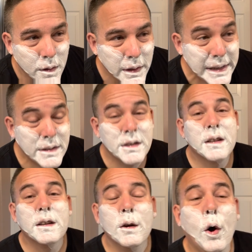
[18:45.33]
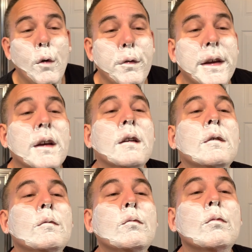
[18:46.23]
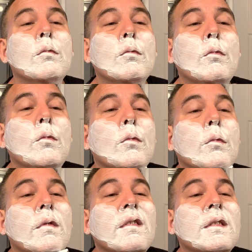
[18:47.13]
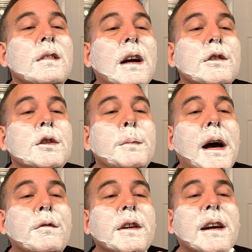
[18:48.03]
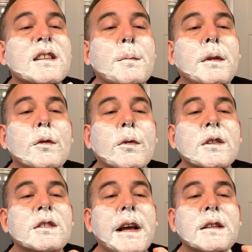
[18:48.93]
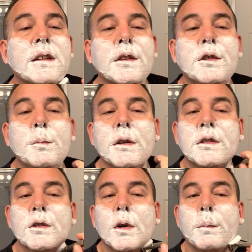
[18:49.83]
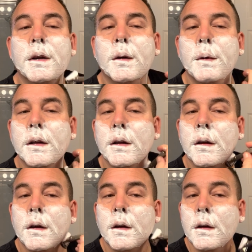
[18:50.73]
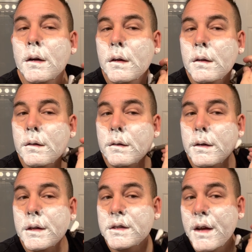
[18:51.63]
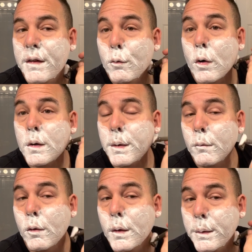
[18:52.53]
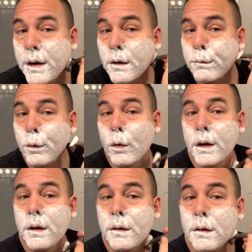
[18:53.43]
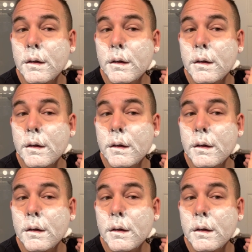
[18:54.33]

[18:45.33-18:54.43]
it's hopefully not too bad for you guys up in the northern states, not too much snow up there, but it's definitely warmed up here in Florida.